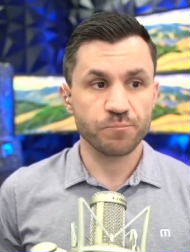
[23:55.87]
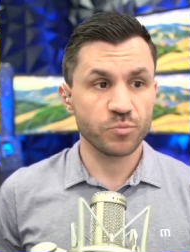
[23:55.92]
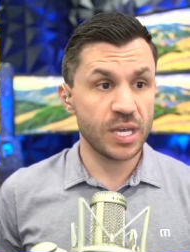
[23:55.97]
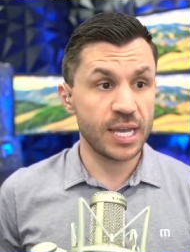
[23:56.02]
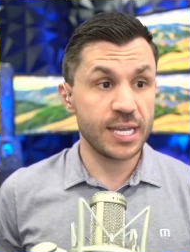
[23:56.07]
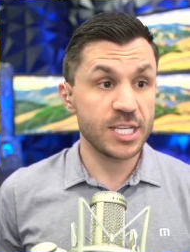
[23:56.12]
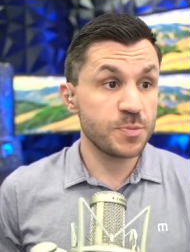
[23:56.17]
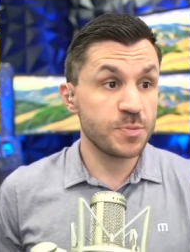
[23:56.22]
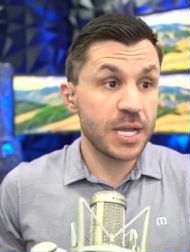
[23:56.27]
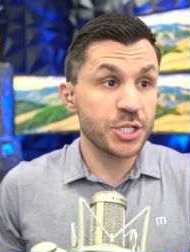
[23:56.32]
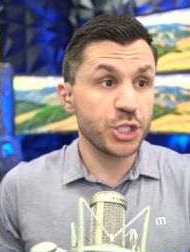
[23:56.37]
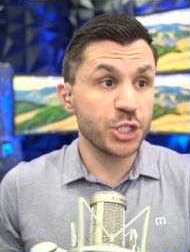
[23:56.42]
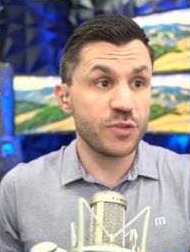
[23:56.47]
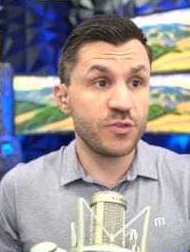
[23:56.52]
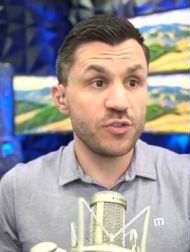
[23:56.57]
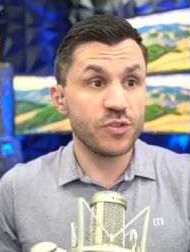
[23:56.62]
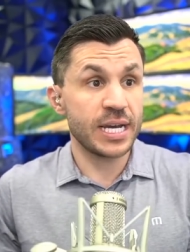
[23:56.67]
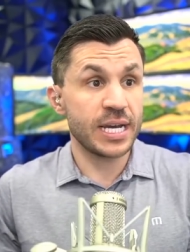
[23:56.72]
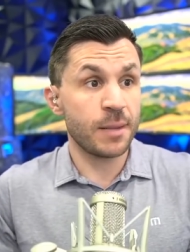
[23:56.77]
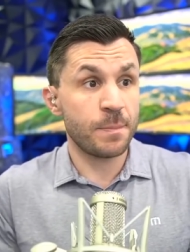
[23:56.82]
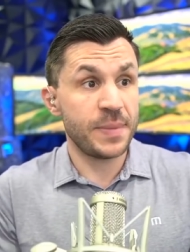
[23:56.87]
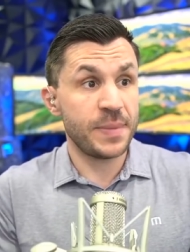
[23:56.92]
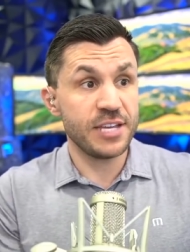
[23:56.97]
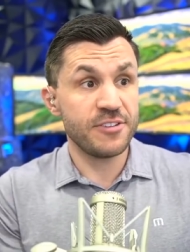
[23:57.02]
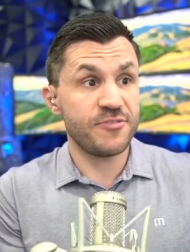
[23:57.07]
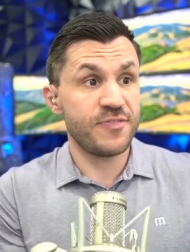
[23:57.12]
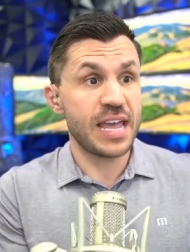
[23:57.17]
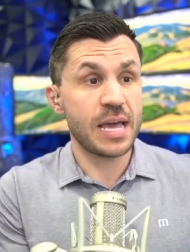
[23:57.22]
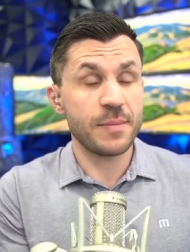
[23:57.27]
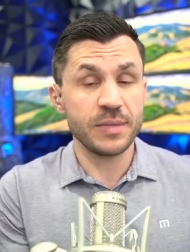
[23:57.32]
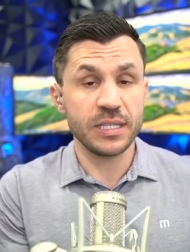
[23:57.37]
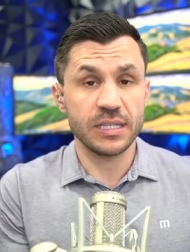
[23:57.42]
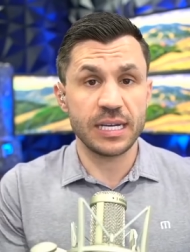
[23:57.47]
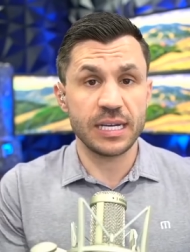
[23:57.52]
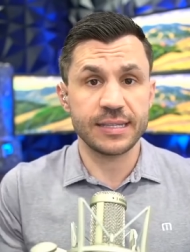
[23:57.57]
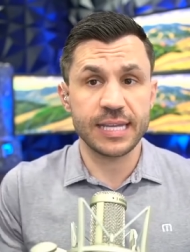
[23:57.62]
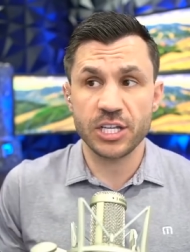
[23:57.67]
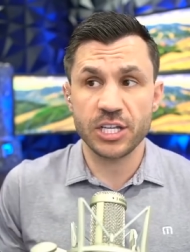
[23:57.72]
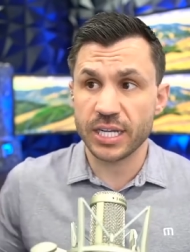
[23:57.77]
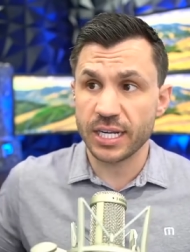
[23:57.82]
Okay, especially if you've got a big family
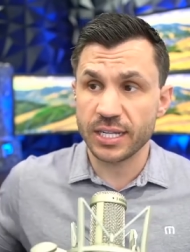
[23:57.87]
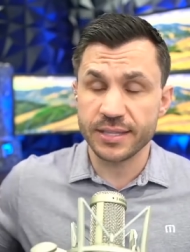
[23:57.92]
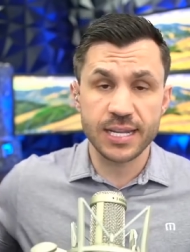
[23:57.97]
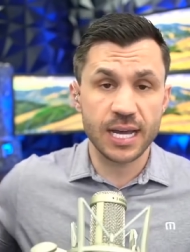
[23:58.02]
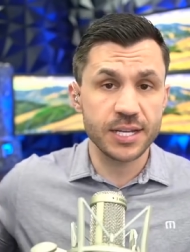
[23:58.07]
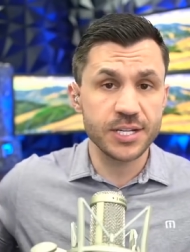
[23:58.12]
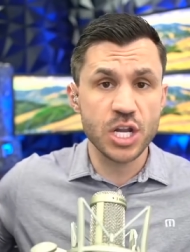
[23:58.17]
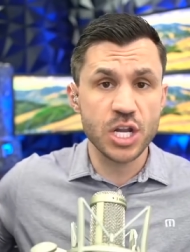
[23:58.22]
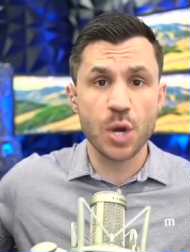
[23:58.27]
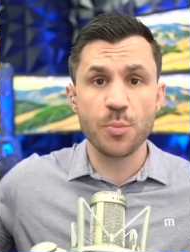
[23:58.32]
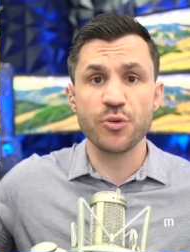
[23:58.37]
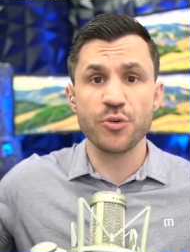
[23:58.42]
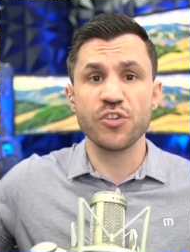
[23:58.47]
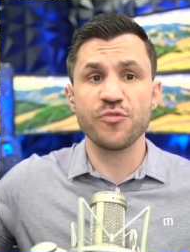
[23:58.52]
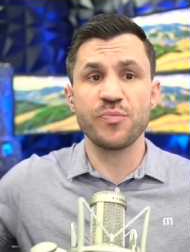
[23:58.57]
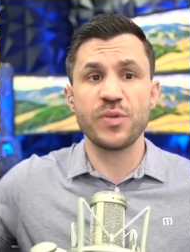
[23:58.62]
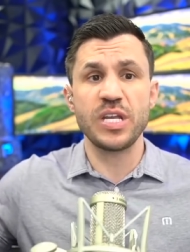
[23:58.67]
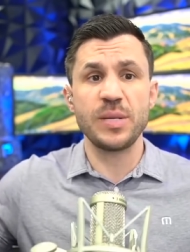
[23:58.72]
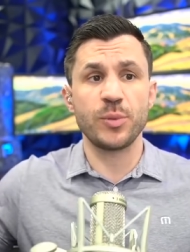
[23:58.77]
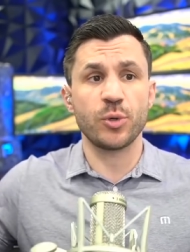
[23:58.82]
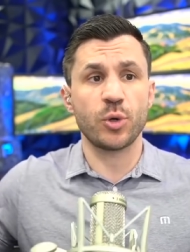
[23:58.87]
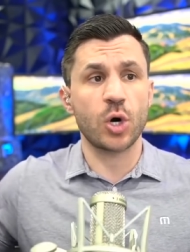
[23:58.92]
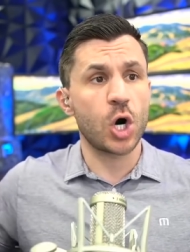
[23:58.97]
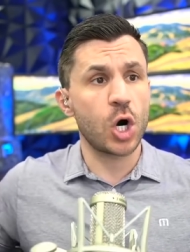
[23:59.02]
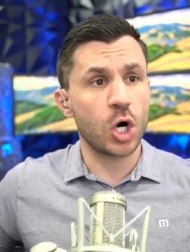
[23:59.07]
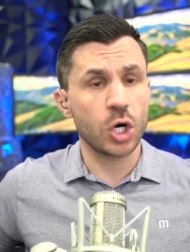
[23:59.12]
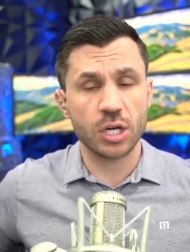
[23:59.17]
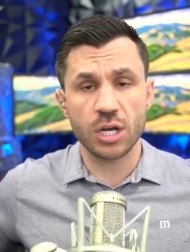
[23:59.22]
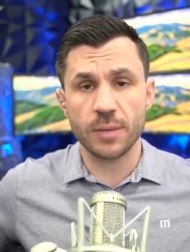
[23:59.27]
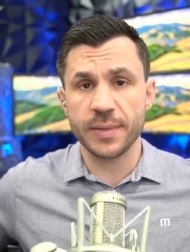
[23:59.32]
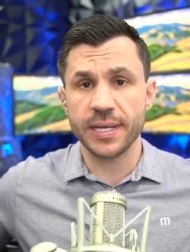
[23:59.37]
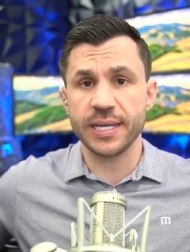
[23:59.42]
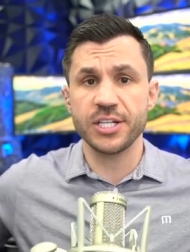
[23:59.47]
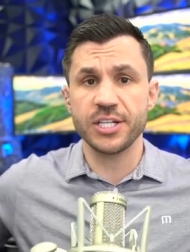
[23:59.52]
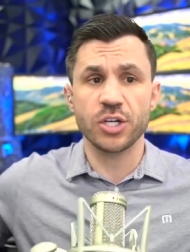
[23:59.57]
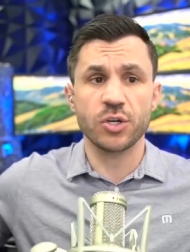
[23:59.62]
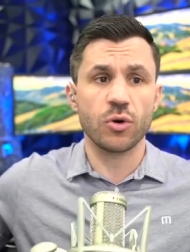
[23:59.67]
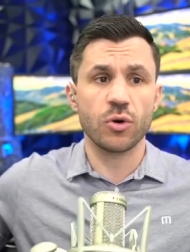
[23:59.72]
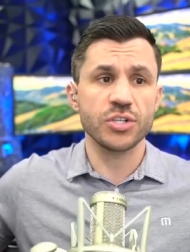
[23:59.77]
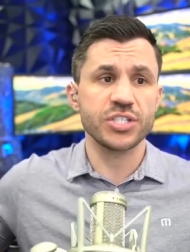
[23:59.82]
like that. You got a number of people all coming
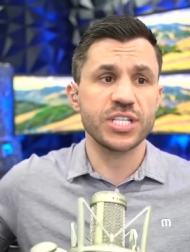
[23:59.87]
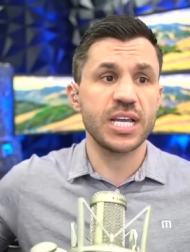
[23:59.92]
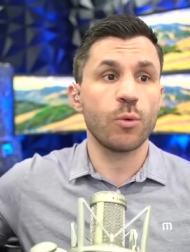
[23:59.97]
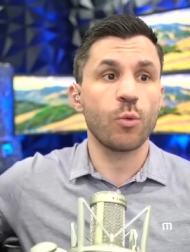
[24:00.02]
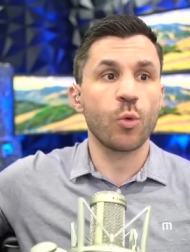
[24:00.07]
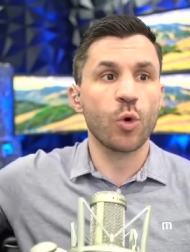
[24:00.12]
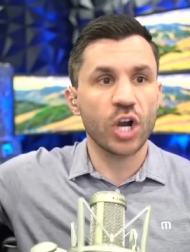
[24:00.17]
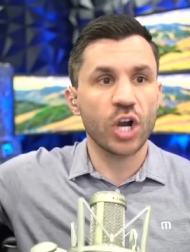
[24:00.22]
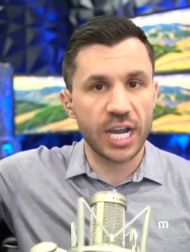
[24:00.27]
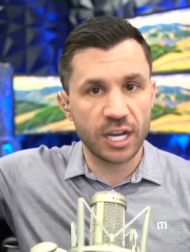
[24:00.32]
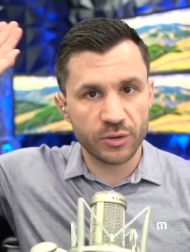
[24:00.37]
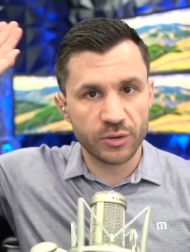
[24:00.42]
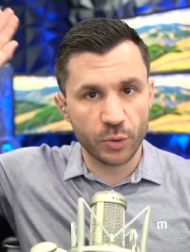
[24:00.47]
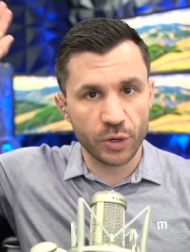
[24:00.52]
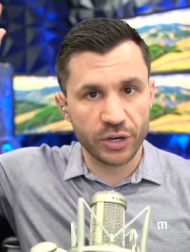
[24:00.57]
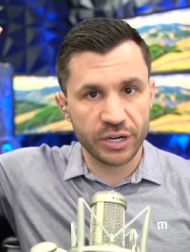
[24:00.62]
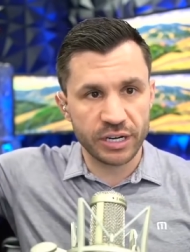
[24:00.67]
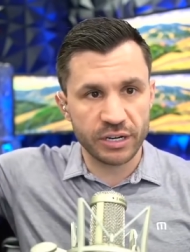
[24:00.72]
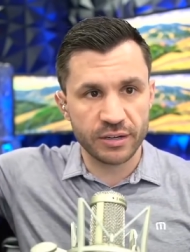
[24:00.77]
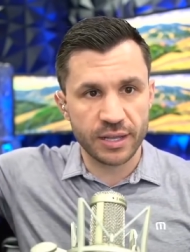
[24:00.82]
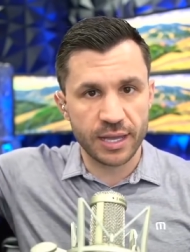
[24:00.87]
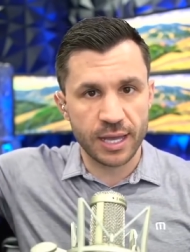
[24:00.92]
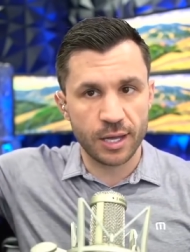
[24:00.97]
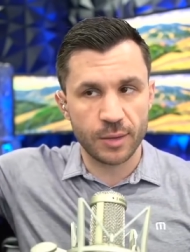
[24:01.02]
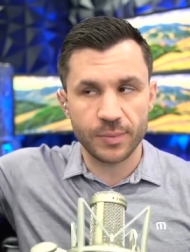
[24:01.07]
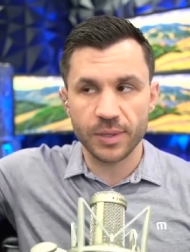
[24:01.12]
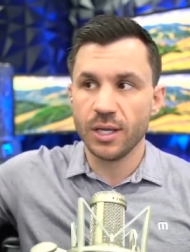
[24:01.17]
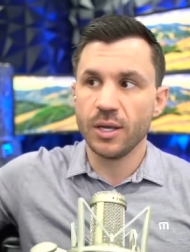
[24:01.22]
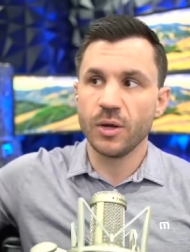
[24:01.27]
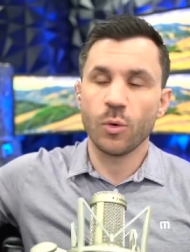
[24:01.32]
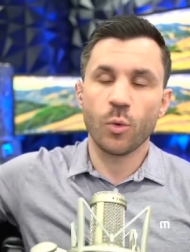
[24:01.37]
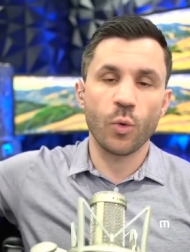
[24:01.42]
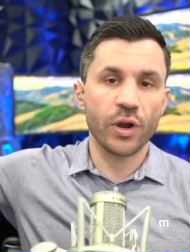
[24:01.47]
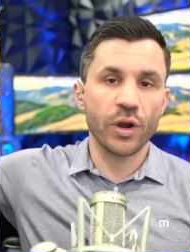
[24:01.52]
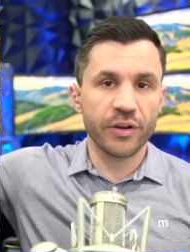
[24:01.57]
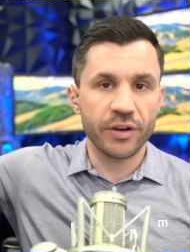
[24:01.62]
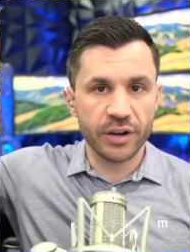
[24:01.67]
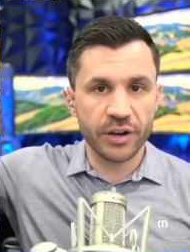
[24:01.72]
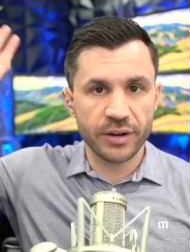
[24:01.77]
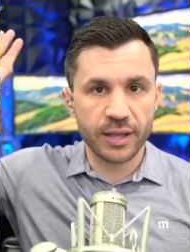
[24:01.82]
into court saying, we're here to help.
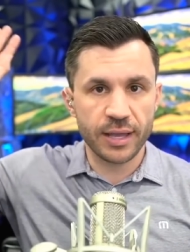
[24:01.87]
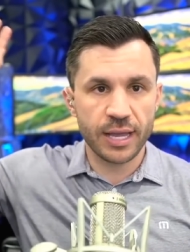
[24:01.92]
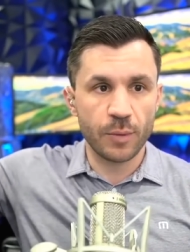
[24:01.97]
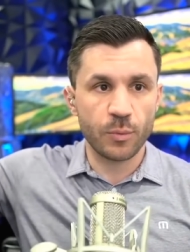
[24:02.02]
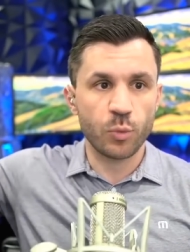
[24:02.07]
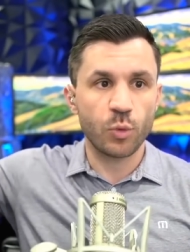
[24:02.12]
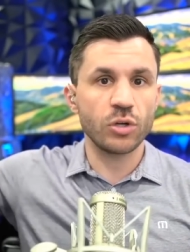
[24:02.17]
We're here to help.